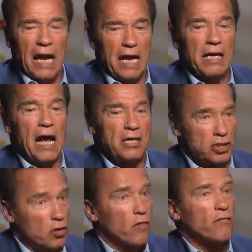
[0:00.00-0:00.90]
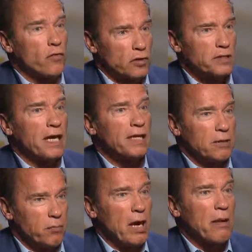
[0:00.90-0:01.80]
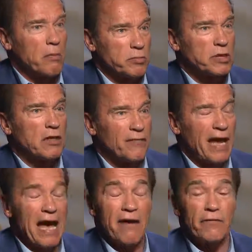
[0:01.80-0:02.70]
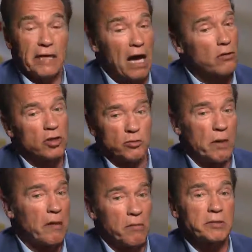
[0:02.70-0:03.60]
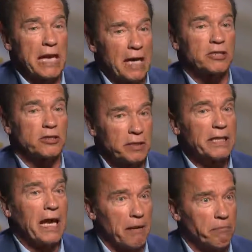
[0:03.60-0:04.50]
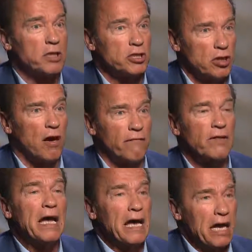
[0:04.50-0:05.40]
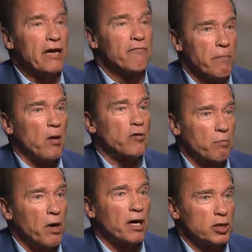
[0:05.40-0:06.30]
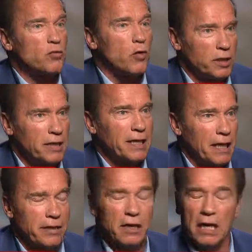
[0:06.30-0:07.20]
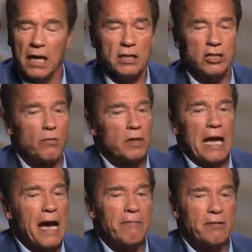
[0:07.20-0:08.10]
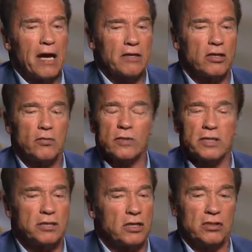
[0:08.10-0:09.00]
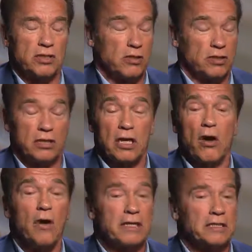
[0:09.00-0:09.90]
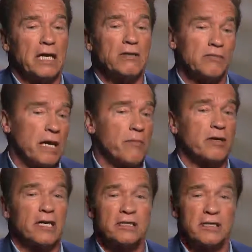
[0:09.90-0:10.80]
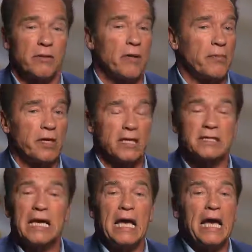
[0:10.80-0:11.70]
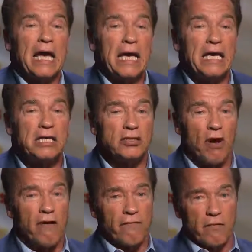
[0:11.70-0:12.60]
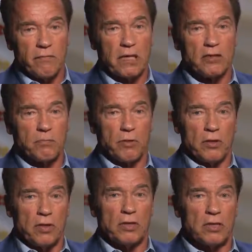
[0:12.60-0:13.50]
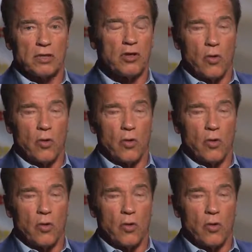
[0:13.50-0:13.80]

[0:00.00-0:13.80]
and I saw firsthand the problems that we have and how those problems actually can be solved if both parties work together. And so what I'm trying to do is just to go and say to Democrats and Republicans, ease off from those political